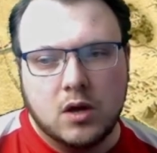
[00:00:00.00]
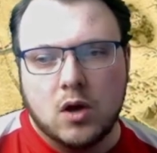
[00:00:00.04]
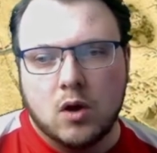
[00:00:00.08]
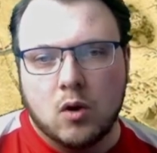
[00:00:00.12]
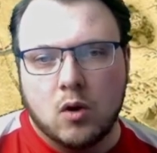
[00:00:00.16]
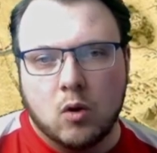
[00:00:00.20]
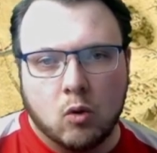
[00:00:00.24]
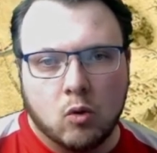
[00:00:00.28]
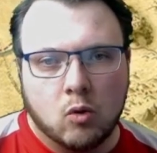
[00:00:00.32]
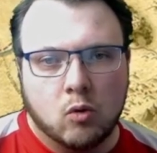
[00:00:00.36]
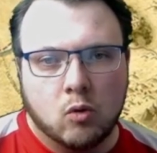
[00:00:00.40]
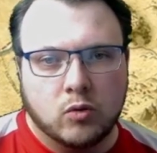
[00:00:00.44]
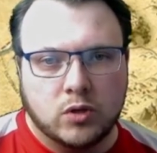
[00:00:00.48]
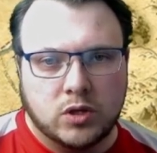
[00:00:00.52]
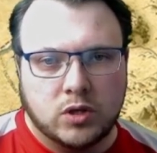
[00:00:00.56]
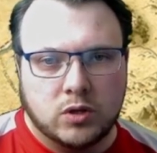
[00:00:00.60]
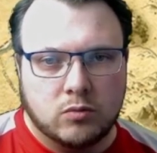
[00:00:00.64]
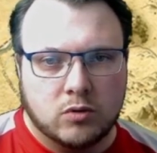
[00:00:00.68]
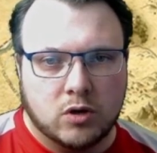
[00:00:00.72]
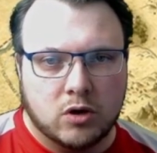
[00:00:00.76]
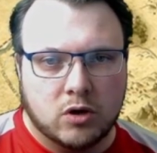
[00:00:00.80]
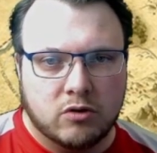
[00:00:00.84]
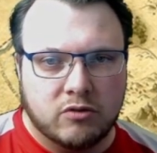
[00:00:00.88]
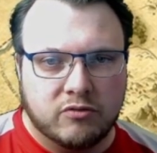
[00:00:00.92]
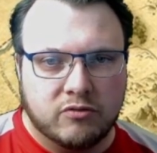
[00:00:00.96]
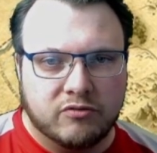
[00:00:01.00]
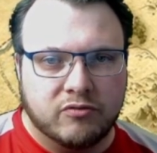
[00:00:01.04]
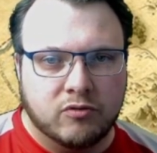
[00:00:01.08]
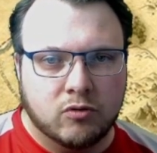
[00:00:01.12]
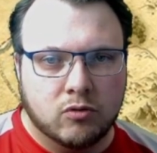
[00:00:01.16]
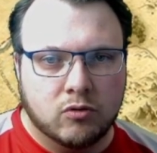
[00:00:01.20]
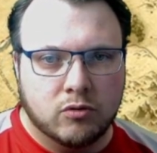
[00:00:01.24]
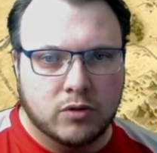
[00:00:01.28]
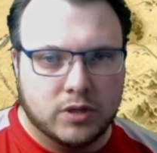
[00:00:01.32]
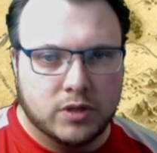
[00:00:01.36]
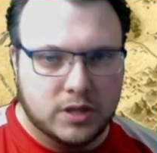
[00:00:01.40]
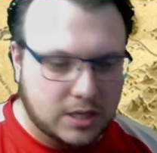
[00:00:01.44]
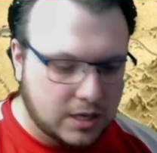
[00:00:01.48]
or you go for
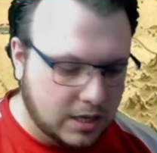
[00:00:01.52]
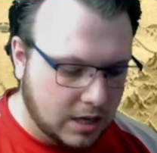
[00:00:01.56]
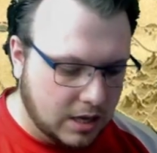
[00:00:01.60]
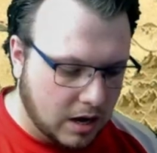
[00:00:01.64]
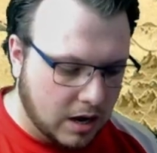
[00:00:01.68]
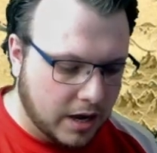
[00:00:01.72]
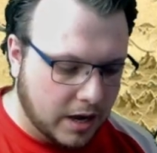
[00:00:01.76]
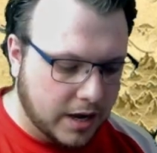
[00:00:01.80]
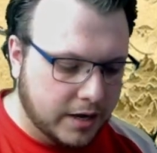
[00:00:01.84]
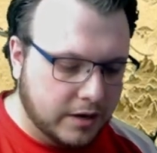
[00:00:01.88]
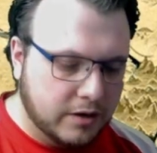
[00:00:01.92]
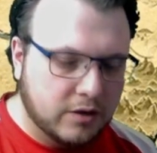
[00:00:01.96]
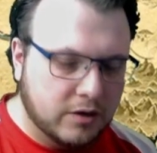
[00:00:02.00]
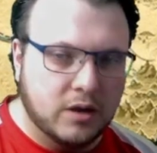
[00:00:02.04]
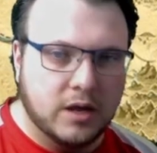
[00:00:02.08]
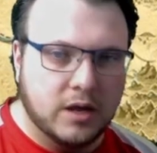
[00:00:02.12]
the Iron